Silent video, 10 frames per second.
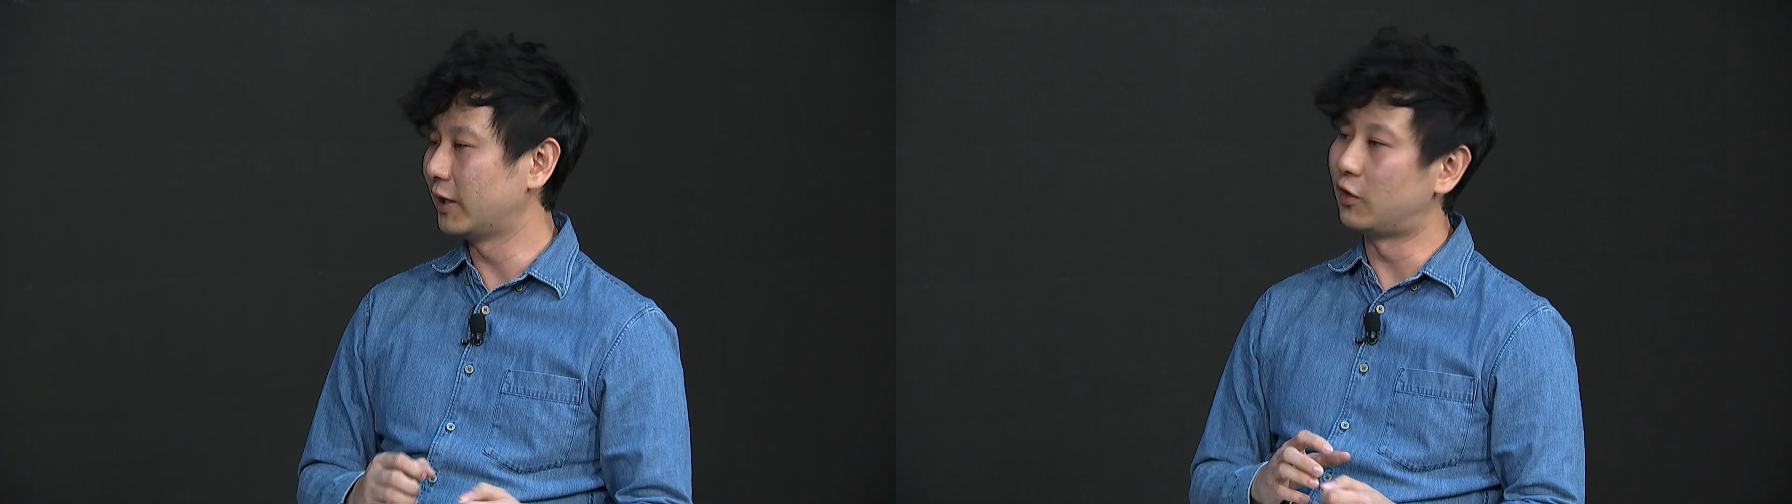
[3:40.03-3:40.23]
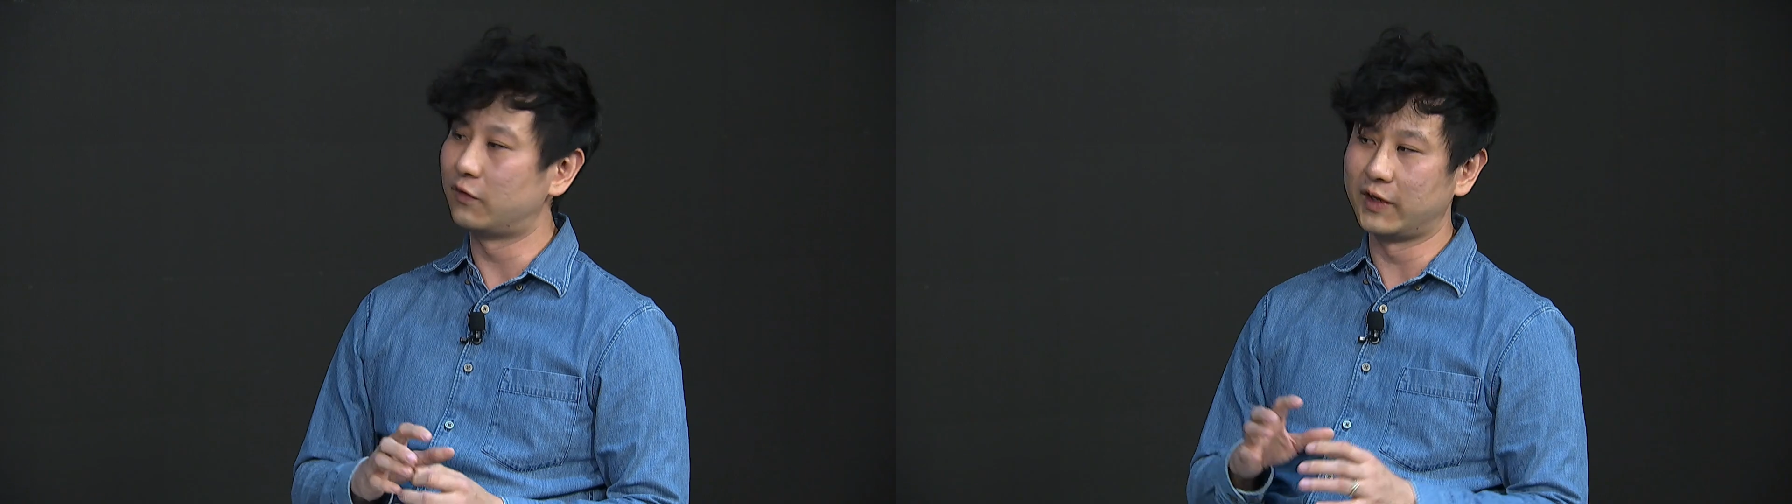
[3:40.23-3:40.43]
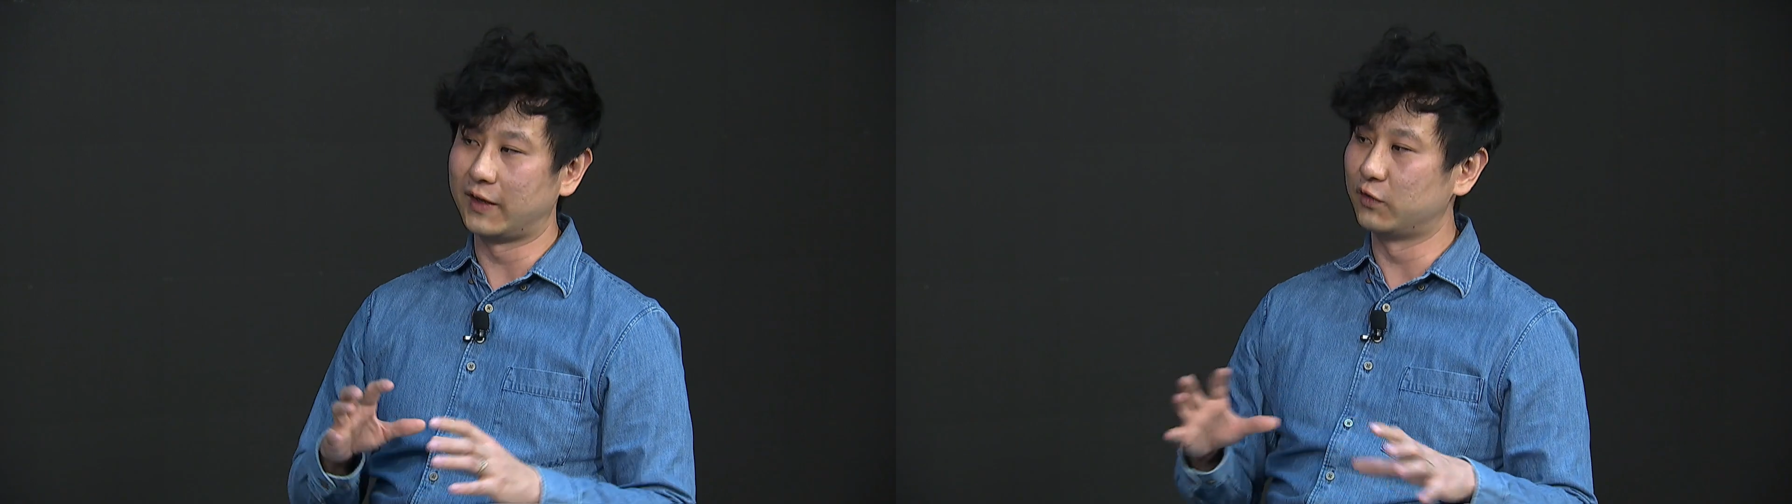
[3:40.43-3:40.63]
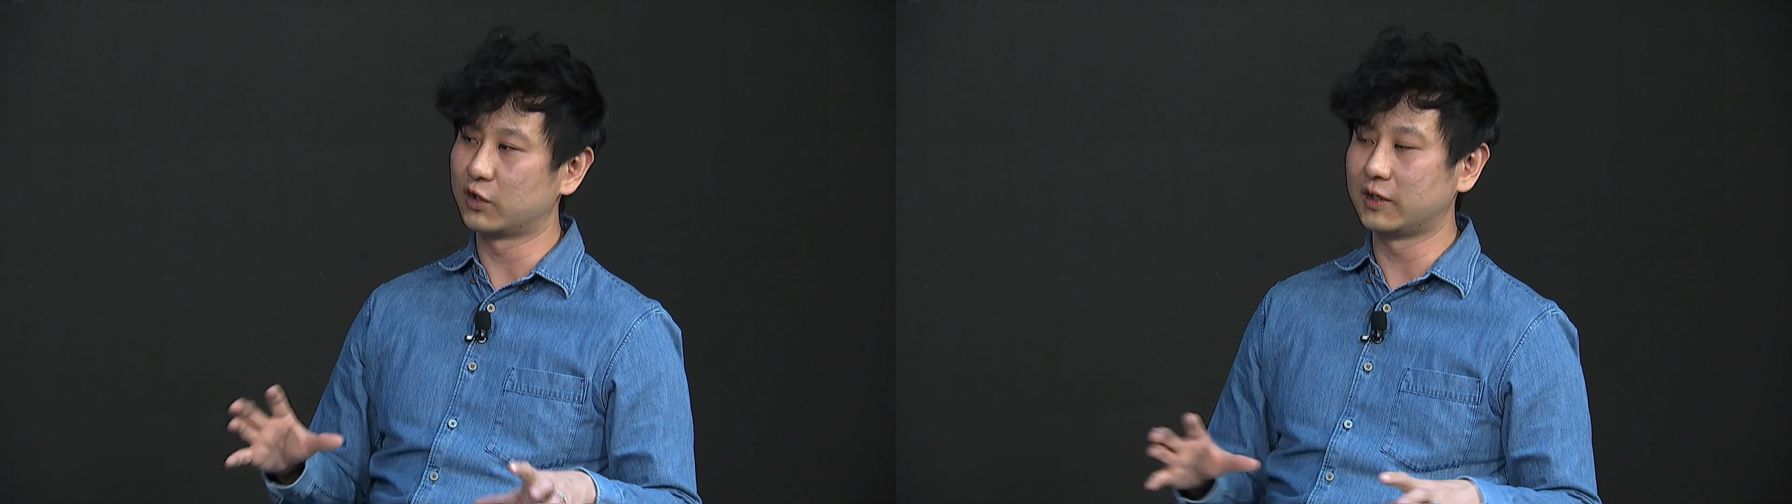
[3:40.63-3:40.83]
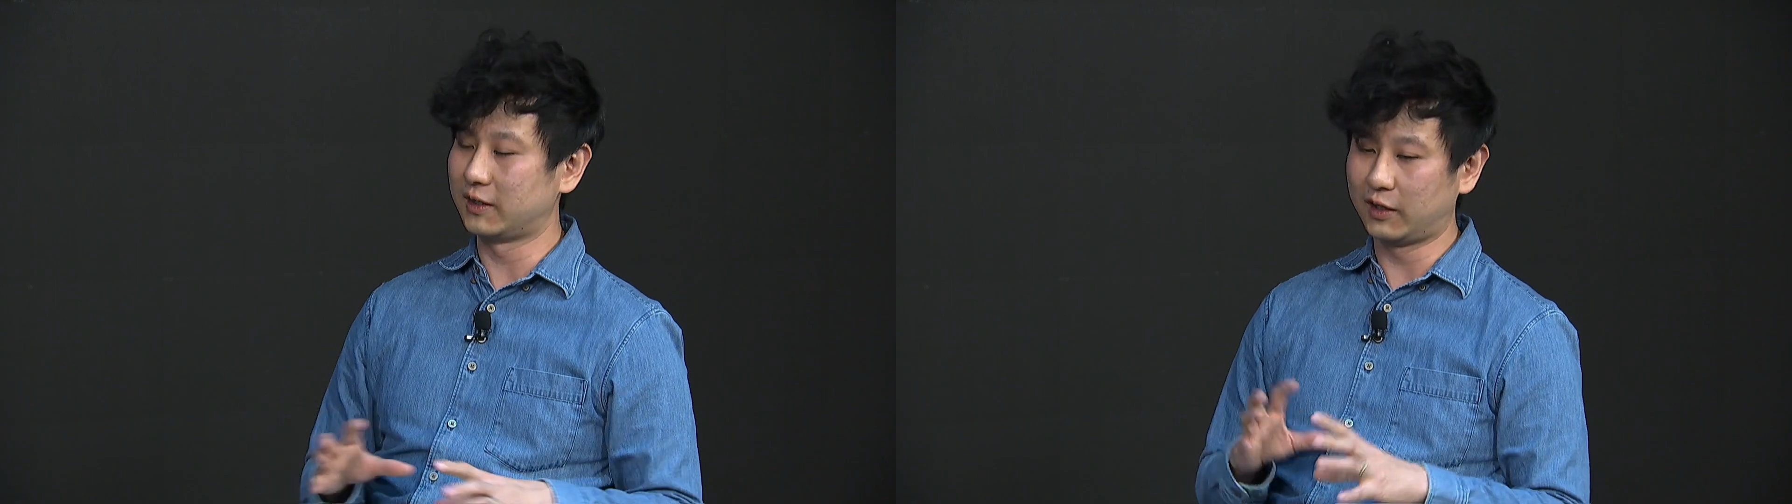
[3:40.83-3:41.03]

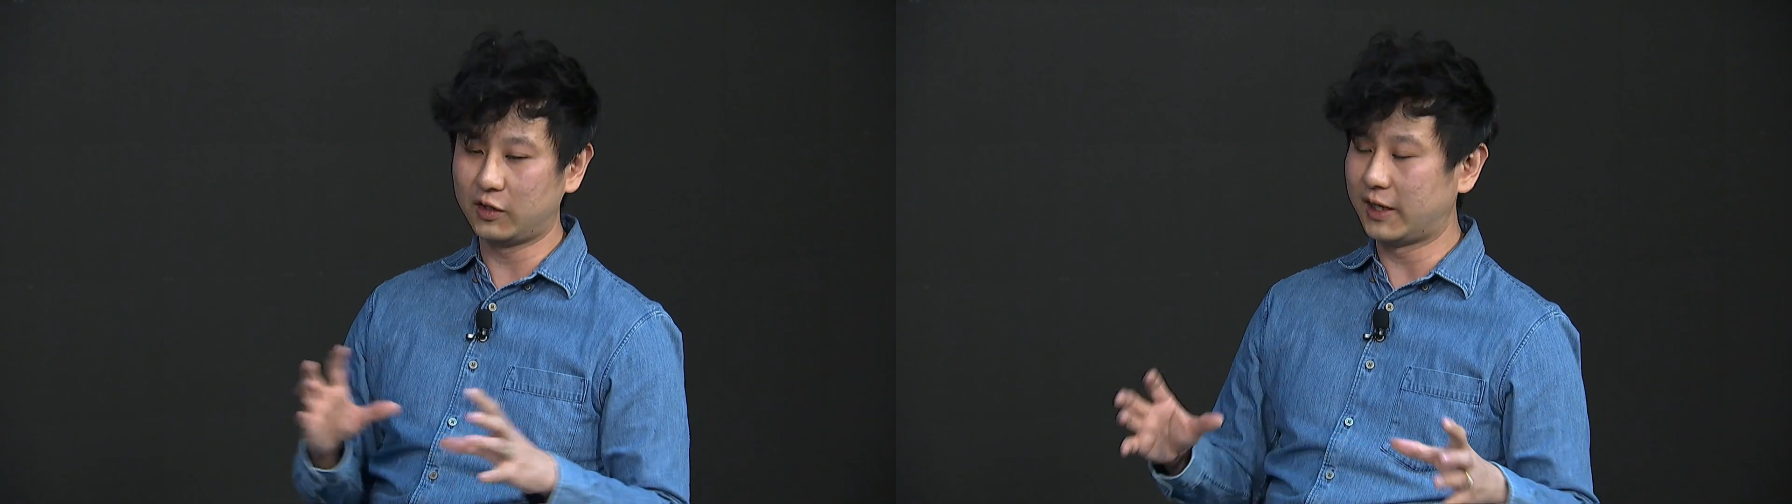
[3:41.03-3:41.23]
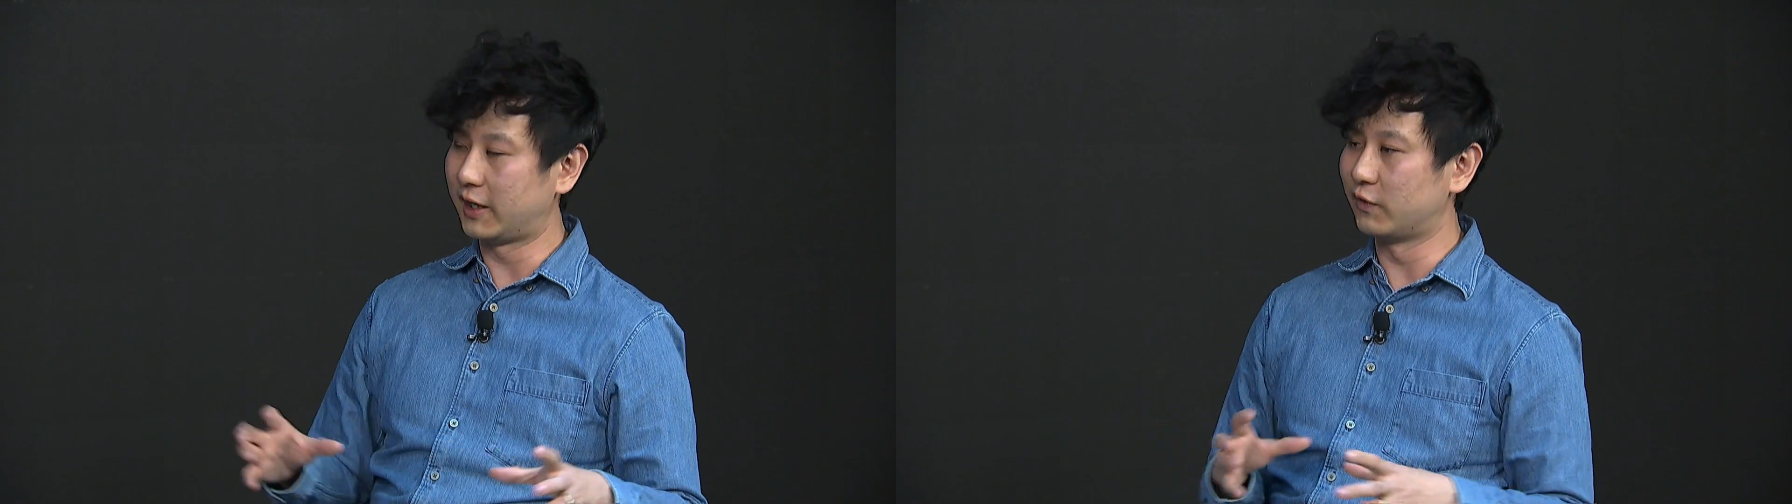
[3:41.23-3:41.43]
their